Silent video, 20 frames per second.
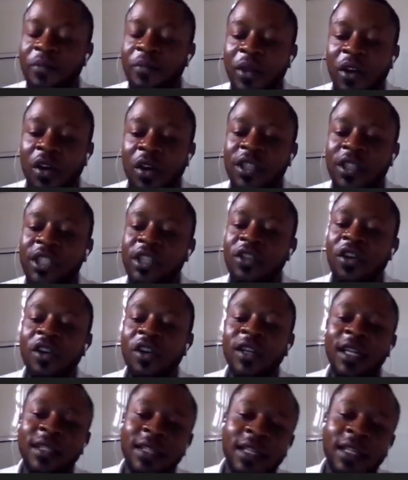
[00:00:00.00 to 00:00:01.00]
because you
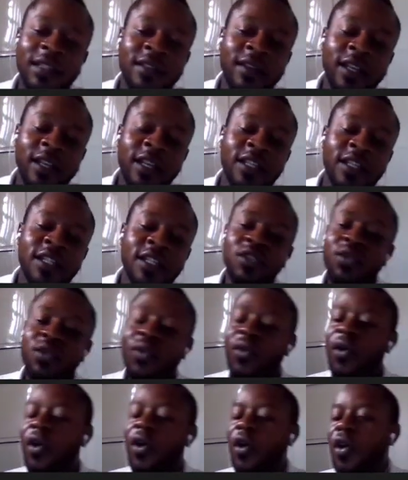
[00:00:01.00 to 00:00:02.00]
don't necessarily need
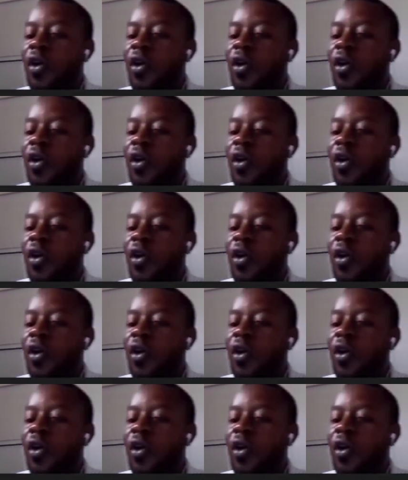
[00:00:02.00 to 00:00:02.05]
to